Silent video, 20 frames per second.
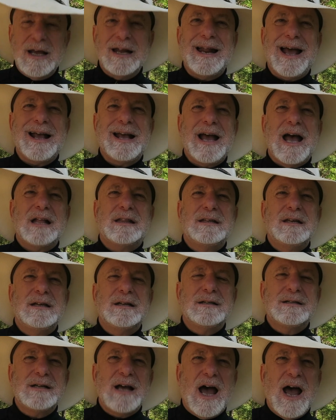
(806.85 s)
and I got the
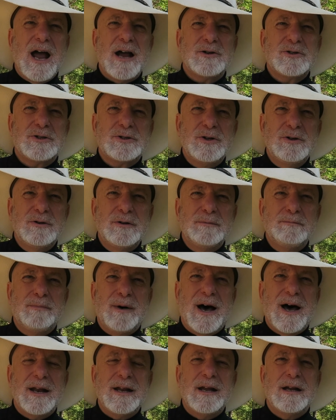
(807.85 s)
entire student
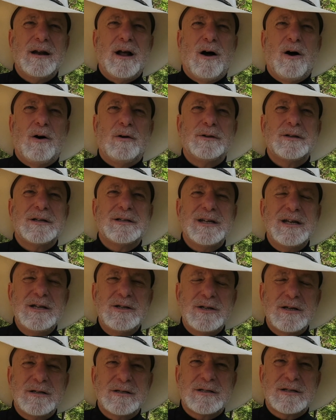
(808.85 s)
body and all the
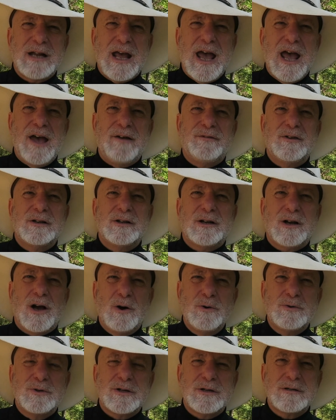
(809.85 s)
teaching staff and the
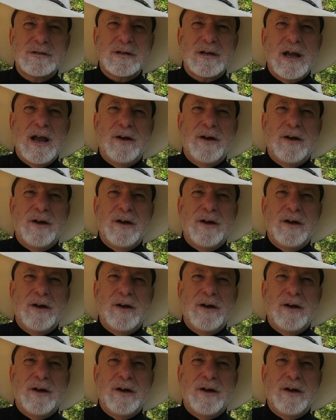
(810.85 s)
coaches